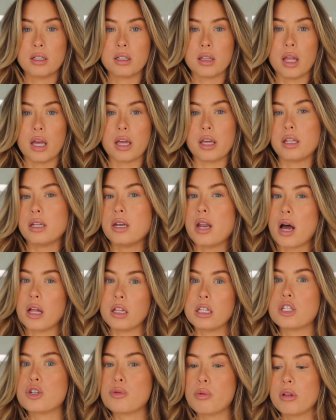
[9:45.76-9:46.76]
like
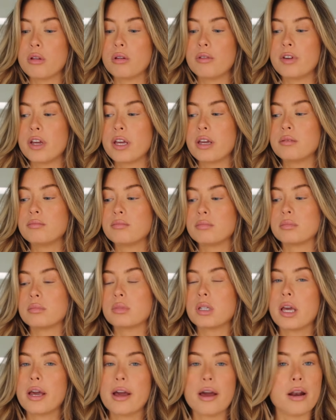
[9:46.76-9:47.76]
knowledgeable of it,
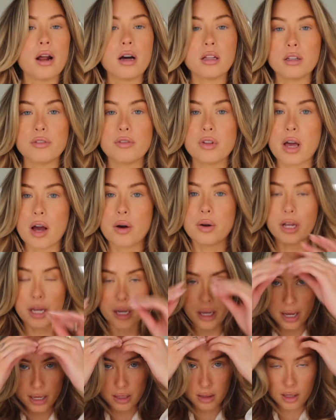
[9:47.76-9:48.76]
cannot live without
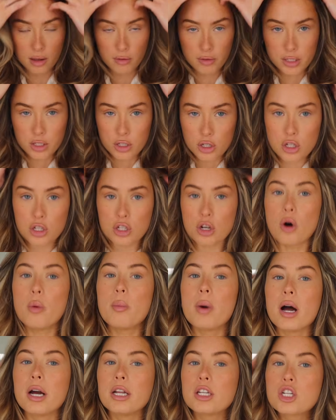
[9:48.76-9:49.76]
it. I love it so
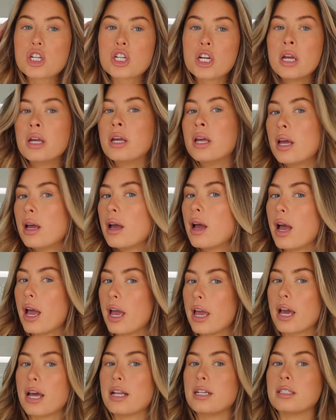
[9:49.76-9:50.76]
much.
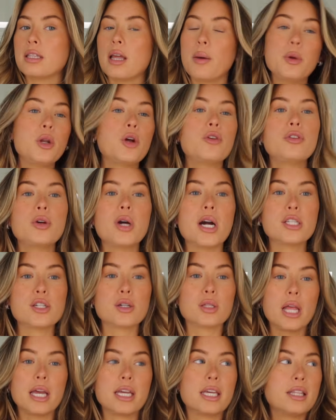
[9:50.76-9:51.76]
And let me know if you guys
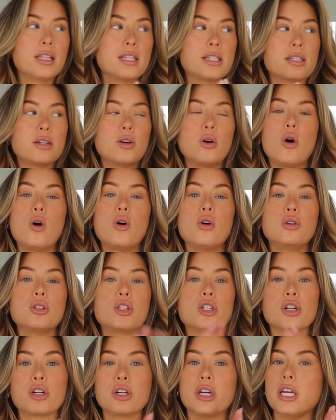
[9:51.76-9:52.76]
are liking this little
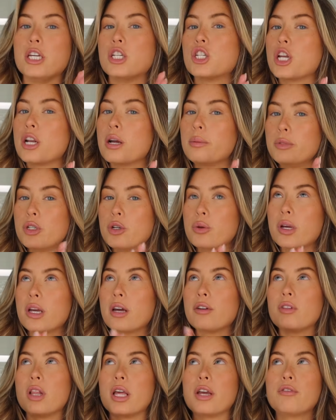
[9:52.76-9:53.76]
alternation I'm doing
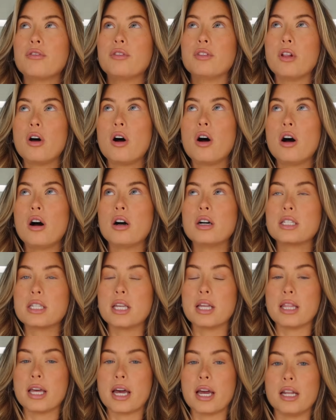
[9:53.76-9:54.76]
of like vlogs
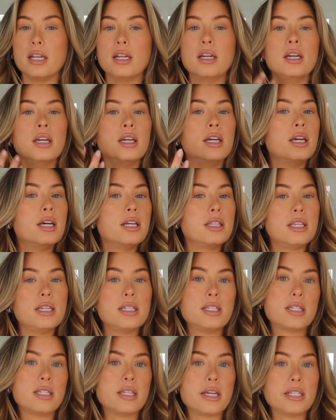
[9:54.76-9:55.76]
and then
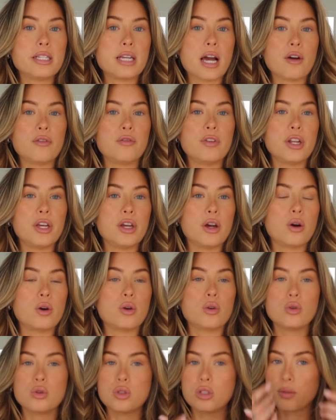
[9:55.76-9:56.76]
these sit down
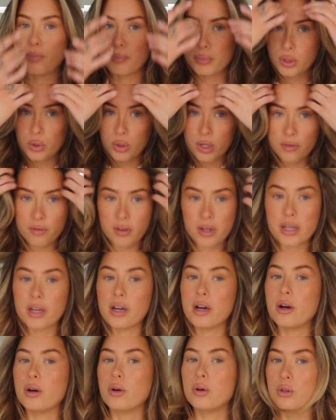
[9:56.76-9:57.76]
videos, beauty
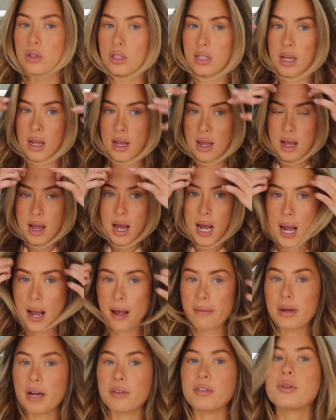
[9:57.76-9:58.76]
videos.
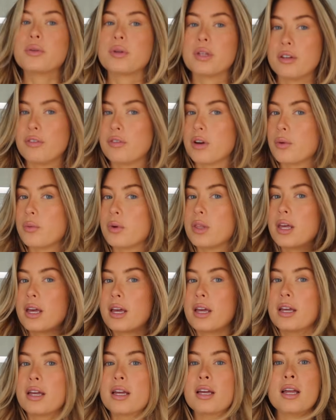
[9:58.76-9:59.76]
I'm having really fun with
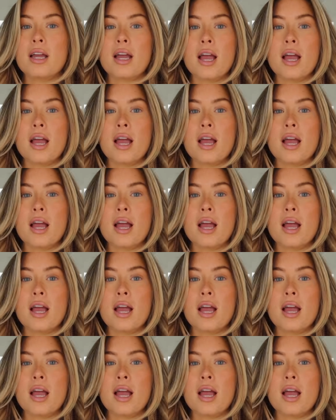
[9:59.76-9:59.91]
it,